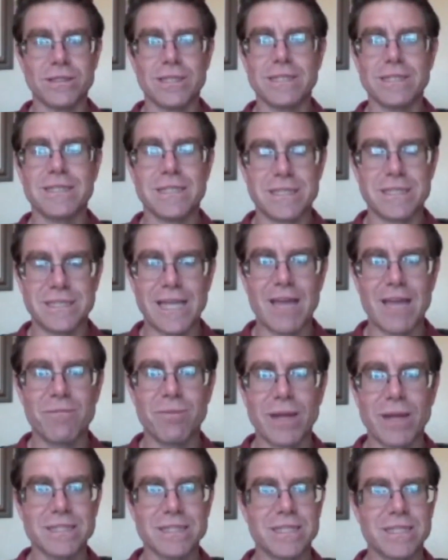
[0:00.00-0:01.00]
It's a safe
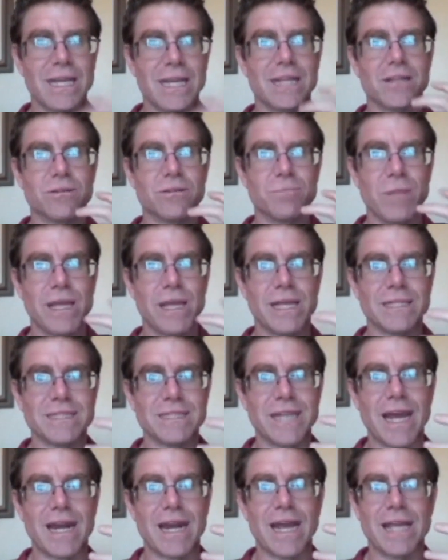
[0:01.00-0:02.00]
place to either be
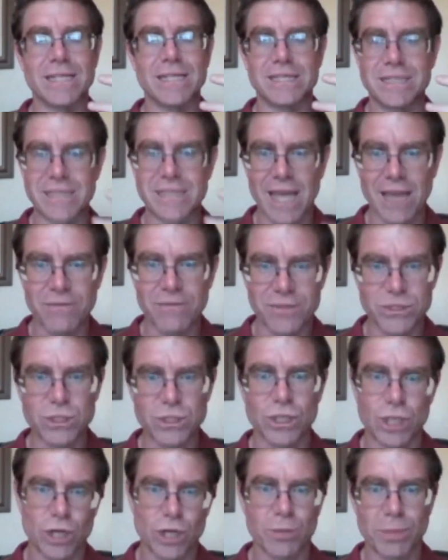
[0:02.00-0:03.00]
inside a safe and
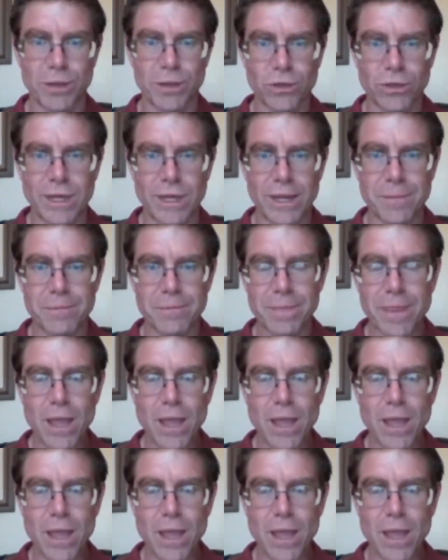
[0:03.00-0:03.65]
secure building